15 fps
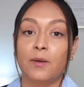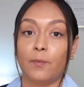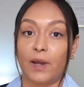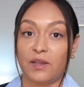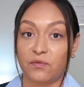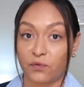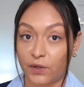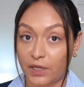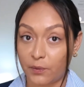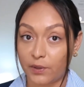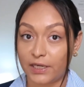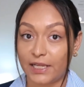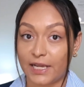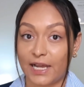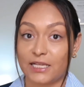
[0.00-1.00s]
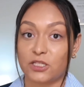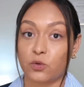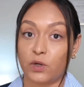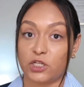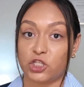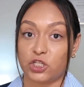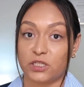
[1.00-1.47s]
my frequently asked
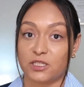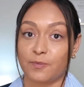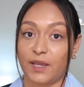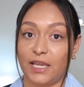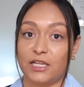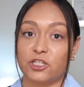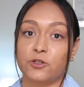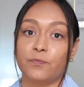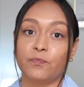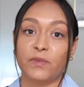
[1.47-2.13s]
questions page.